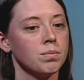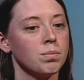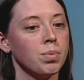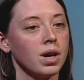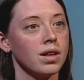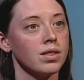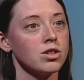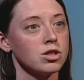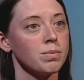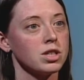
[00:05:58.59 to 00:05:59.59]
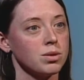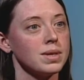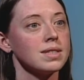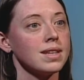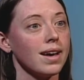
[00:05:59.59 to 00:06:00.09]
But there's much to
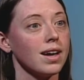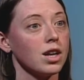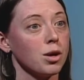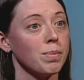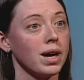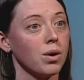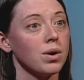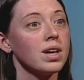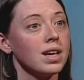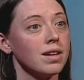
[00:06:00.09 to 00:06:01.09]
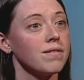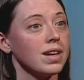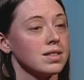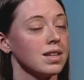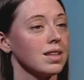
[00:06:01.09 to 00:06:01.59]
be said about
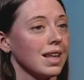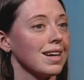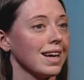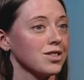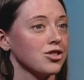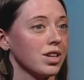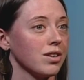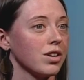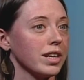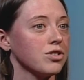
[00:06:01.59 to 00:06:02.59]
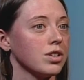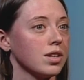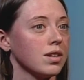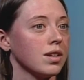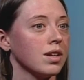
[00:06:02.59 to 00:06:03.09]
investing in that next
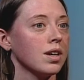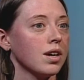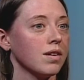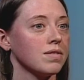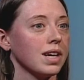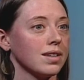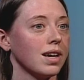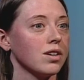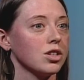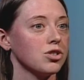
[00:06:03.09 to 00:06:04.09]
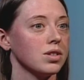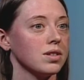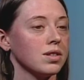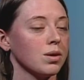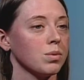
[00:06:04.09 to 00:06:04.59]
generation of
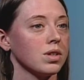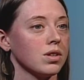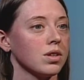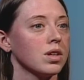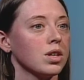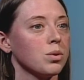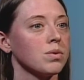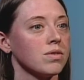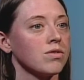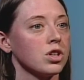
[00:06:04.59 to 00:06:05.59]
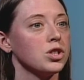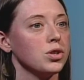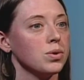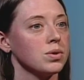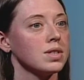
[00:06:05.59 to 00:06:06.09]
technologies that will
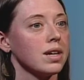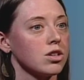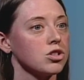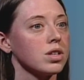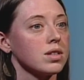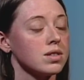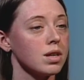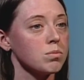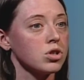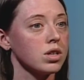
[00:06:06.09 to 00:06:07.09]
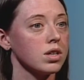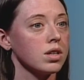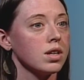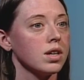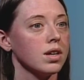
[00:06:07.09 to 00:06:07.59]
reduce energy
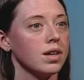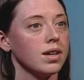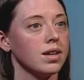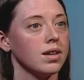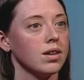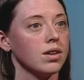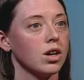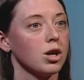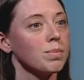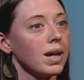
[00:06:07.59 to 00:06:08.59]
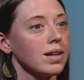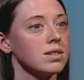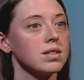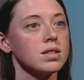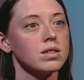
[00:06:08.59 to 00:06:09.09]
consumption in our
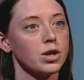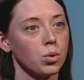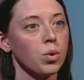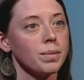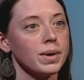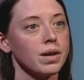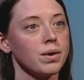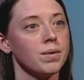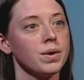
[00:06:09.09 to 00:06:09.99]
appliances and equipment.